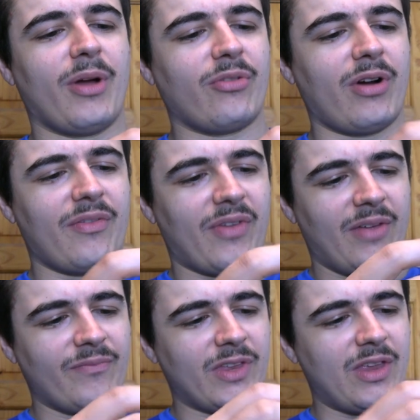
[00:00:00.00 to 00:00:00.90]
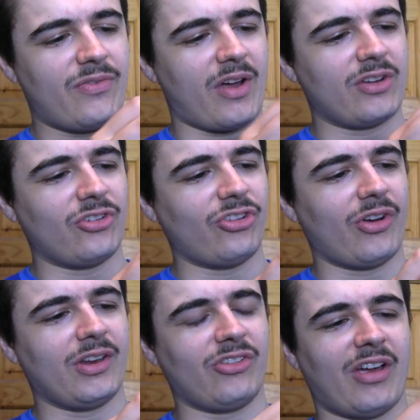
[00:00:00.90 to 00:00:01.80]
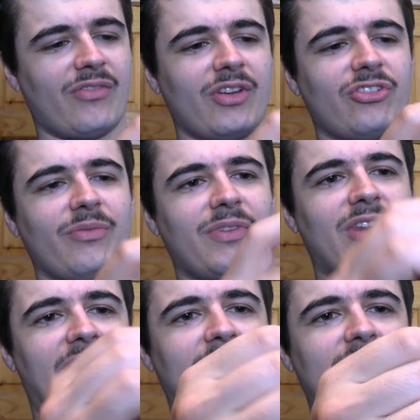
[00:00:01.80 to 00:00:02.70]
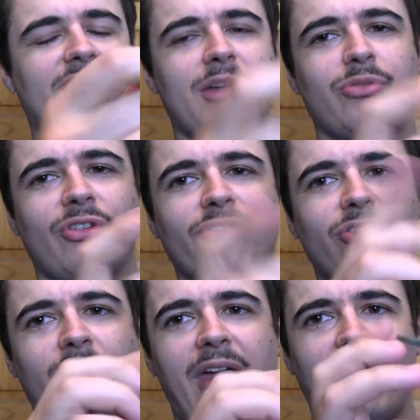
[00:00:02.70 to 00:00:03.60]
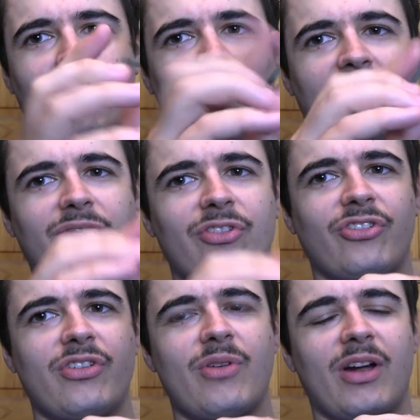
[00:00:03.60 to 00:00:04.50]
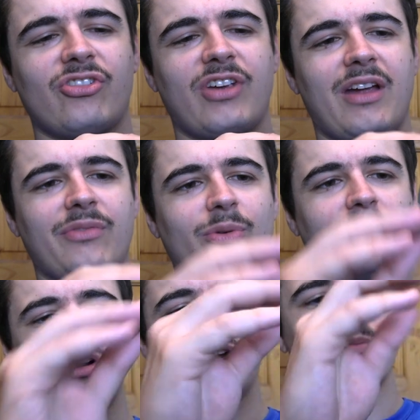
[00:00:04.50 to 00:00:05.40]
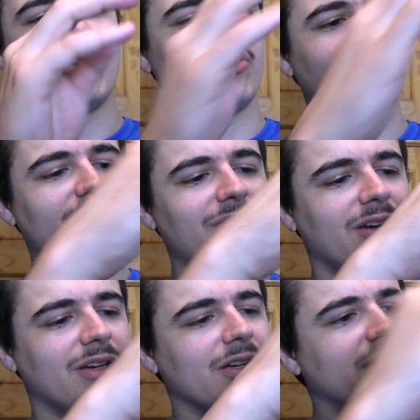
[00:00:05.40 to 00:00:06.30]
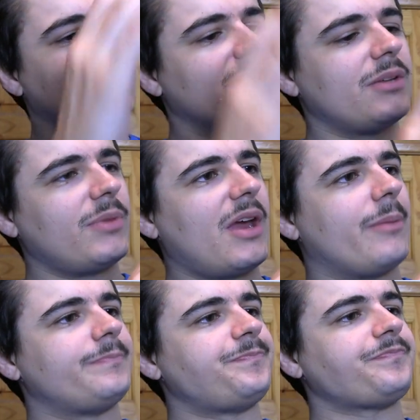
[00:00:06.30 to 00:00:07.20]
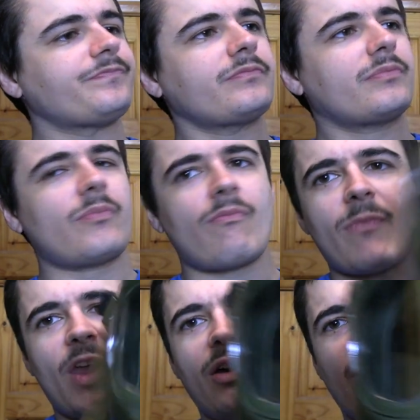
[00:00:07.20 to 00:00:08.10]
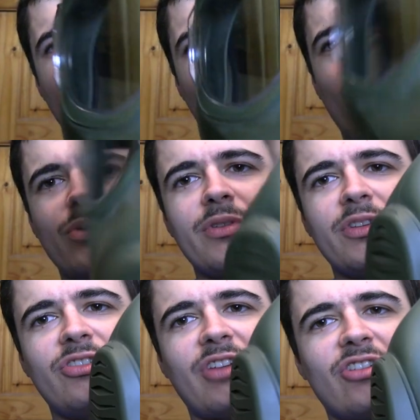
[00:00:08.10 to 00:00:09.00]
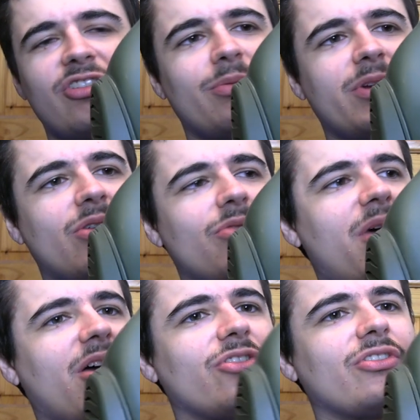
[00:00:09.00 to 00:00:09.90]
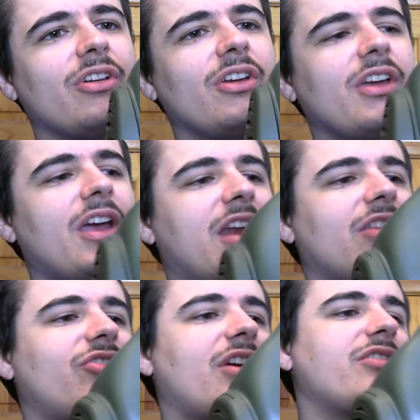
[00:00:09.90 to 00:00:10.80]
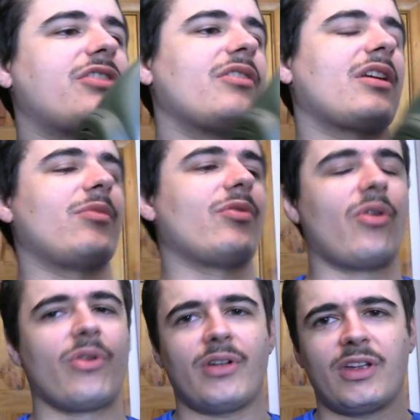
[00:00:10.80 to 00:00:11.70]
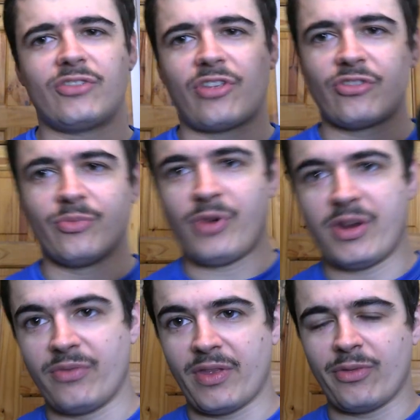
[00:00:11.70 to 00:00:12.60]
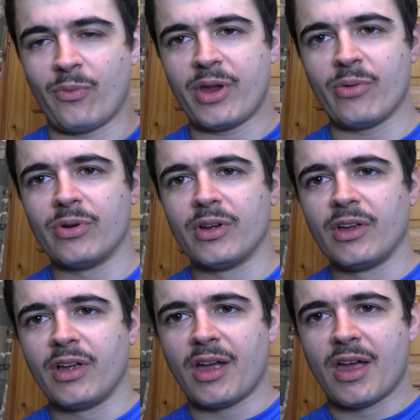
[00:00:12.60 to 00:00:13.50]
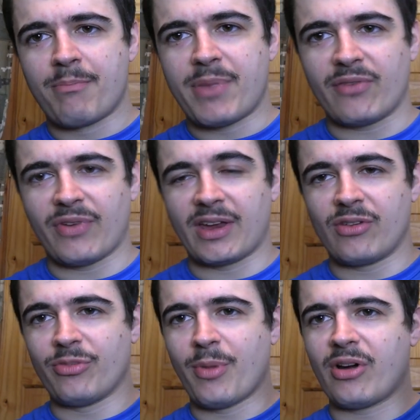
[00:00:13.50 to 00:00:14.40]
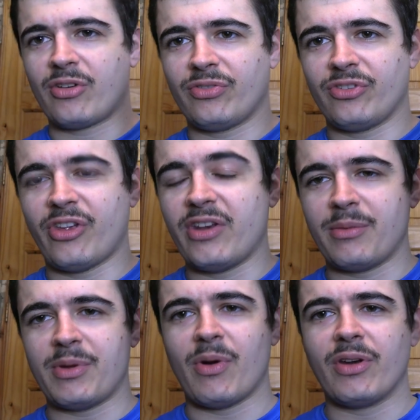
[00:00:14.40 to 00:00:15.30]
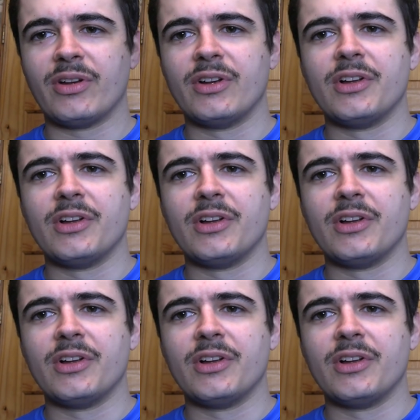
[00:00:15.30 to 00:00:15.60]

I'd rather, if I designers have like something that clips onto there or whatever, so you actually have to unclip it to move it. But yeah, overall, this is actually a really cool mask. And as I said, don't get me wrong, it doesn't reinvent the wheel. Big thank you to Marcus for sending me one.